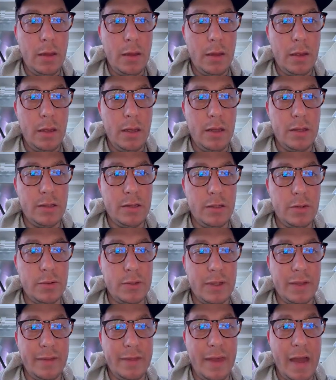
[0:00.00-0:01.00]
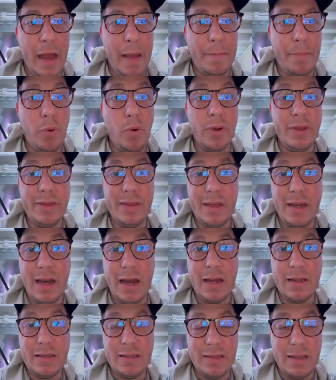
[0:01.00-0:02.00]
is using that point that
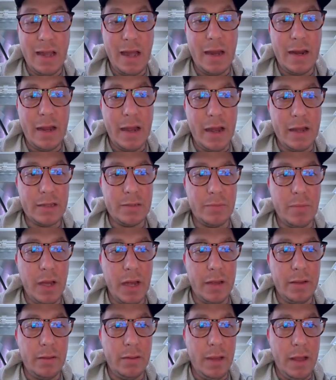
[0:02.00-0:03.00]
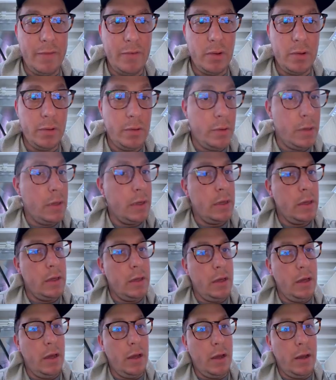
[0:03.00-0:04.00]
I set as my level,
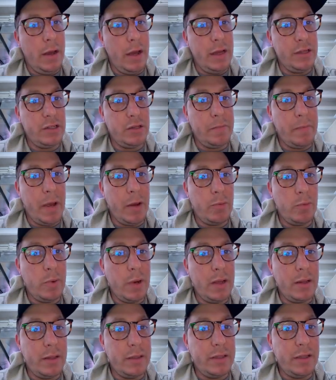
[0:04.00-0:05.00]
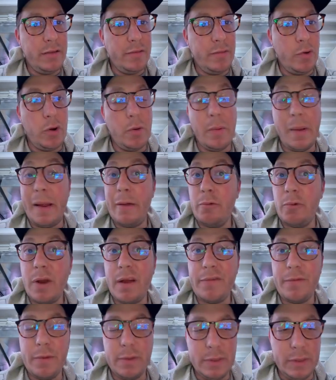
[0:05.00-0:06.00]
as my relative or my
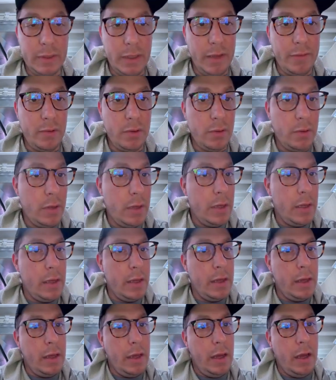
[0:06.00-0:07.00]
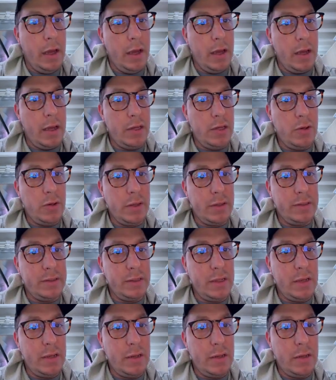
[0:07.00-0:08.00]
reference level. And you can
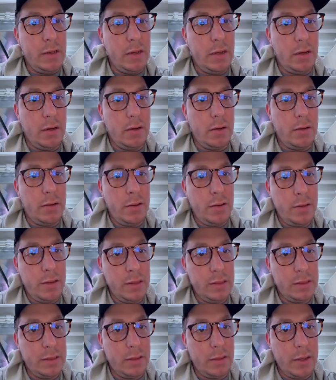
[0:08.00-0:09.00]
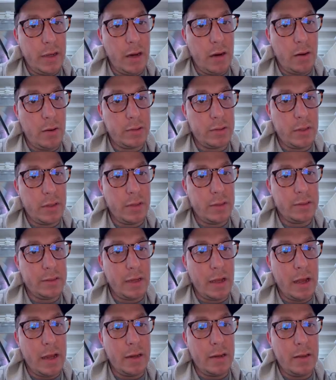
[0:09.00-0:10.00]
see here, these little arrows on the
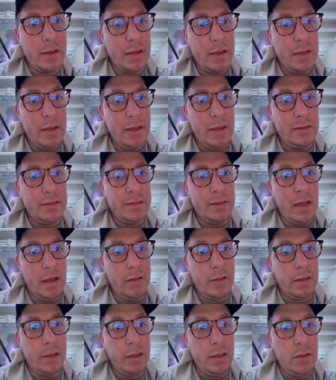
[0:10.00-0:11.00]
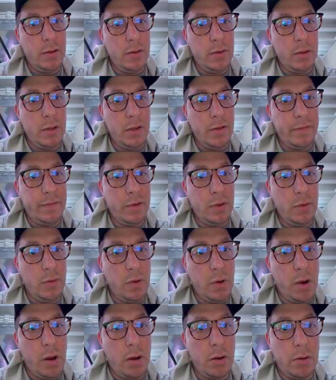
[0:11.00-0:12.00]
side is telling you if you
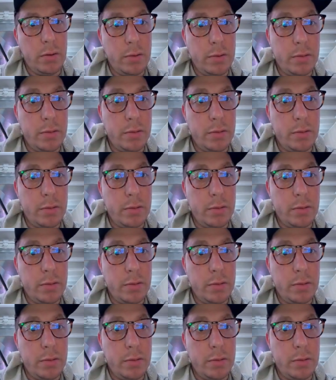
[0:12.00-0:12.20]
are